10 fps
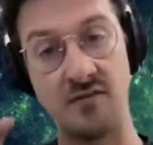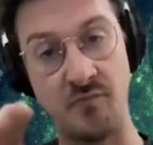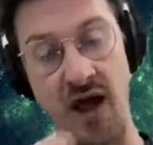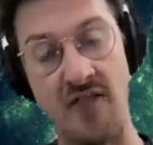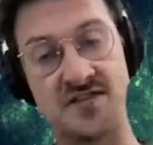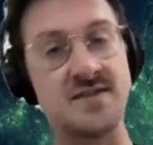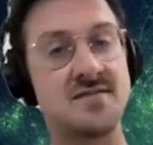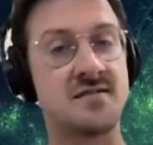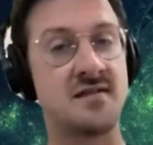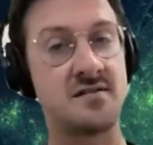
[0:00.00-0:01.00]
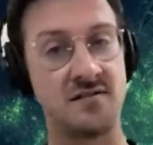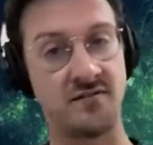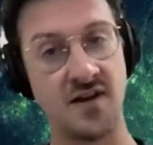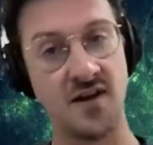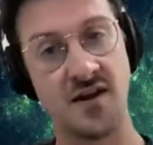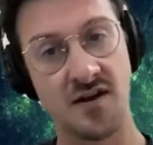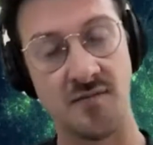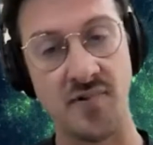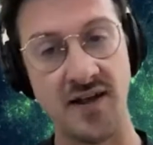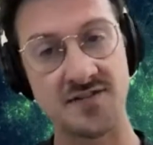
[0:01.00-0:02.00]
behind the scenes there's lots of
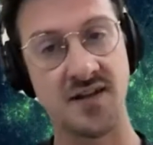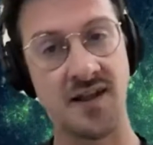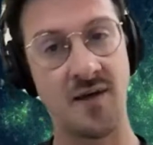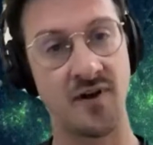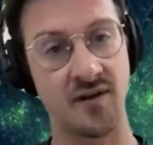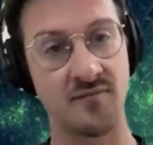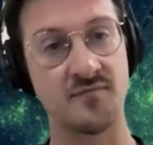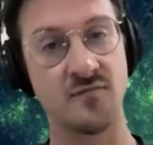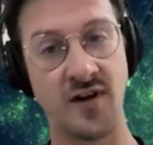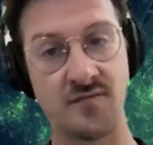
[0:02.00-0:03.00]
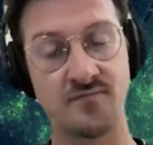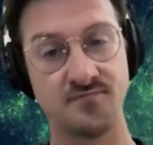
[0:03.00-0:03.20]
complexity happening, right?